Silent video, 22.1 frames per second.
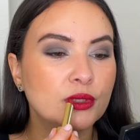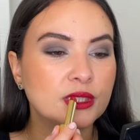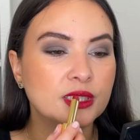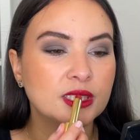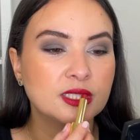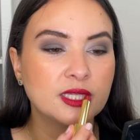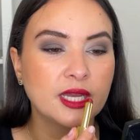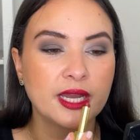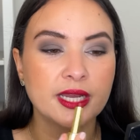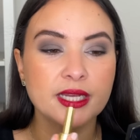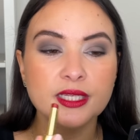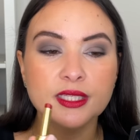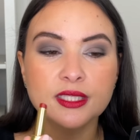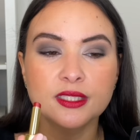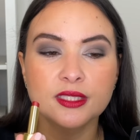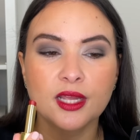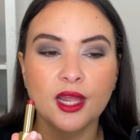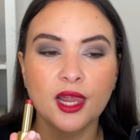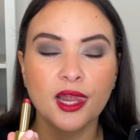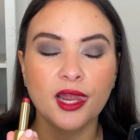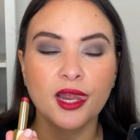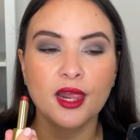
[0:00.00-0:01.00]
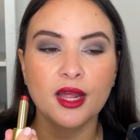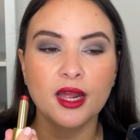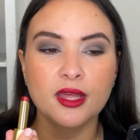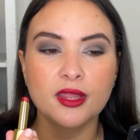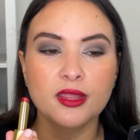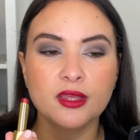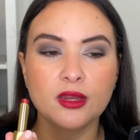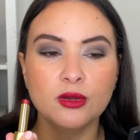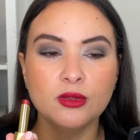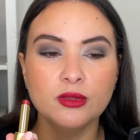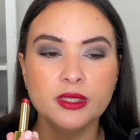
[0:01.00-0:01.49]
precise.
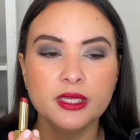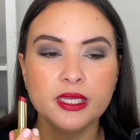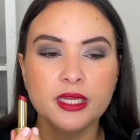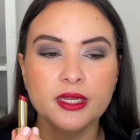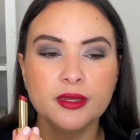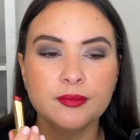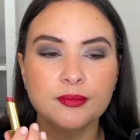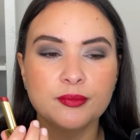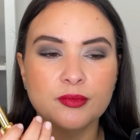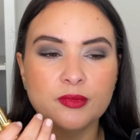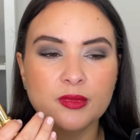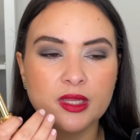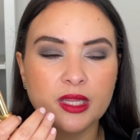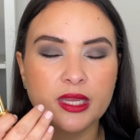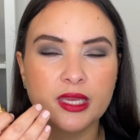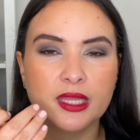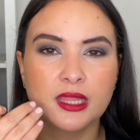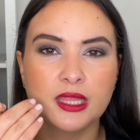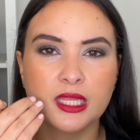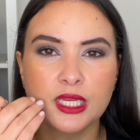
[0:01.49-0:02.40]
The only like